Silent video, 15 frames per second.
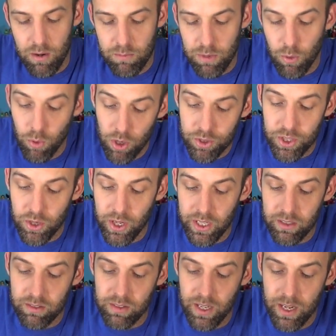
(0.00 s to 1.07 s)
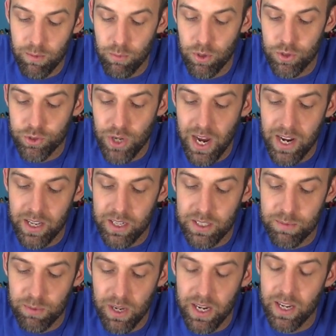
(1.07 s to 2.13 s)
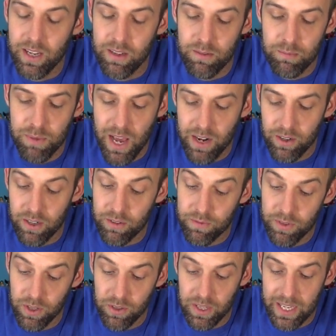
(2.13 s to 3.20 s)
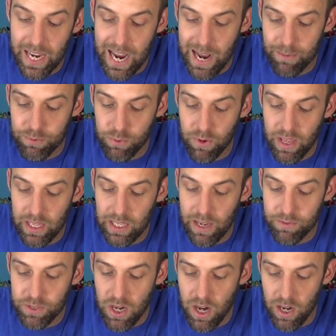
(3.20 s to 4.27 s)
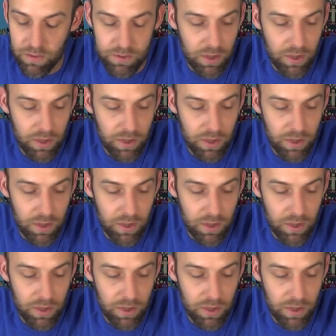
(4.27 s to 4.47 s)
But we'll do it, and we'll try to explain it better and fill in the gaps where they left off.